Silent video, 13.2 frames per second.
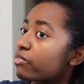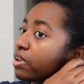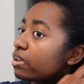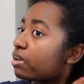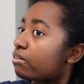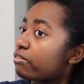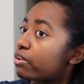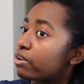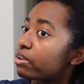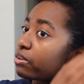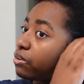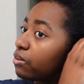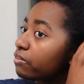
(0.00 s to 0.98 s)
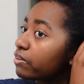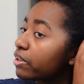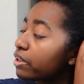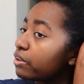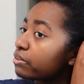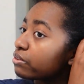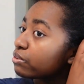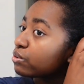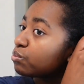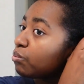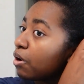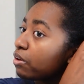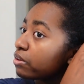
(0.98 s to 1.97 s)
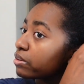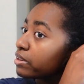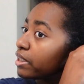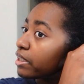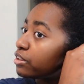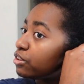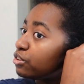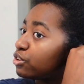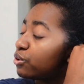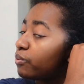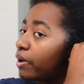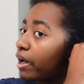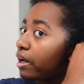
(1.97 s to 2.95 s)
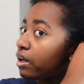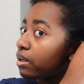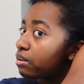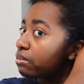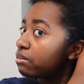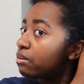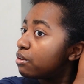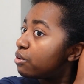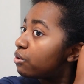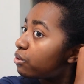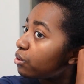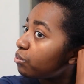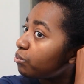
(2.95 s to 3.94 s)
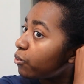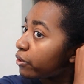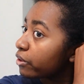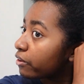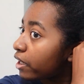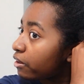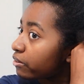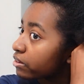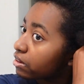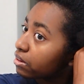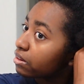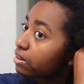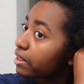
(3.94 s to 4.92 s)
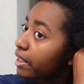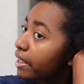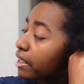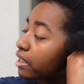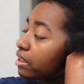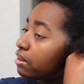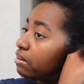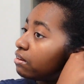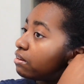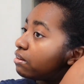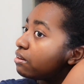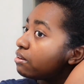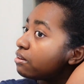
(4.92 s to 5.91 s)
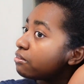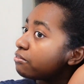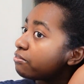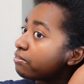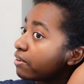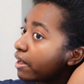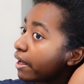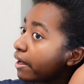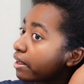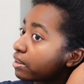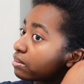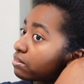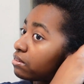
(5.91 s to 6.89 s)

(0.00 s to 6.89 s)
And I've learned over the years, the smaller sections you add, the more your hair is going to lay flat.